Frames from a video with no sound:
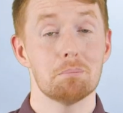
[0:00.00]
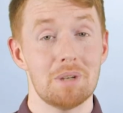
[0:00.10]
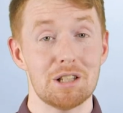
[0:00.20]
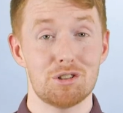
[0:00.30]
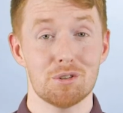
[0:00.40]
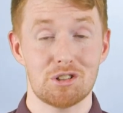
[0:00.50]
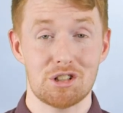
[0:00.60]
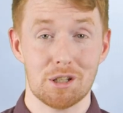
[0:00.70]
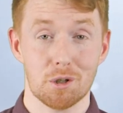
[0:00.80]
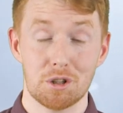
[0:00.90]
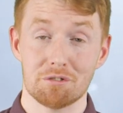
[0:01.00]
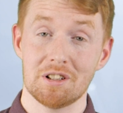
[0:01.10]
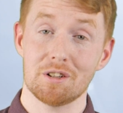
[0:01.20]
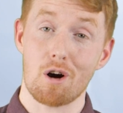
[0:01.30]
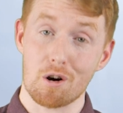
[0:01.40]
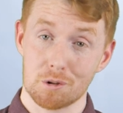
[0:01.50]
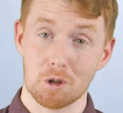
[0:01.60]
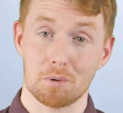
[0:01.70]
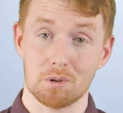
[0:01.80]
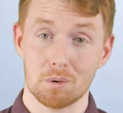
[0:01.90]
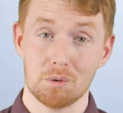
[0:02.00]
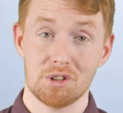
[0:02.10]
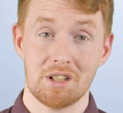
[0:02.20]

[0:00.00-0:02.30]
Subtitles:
Make sure to check out the related article below to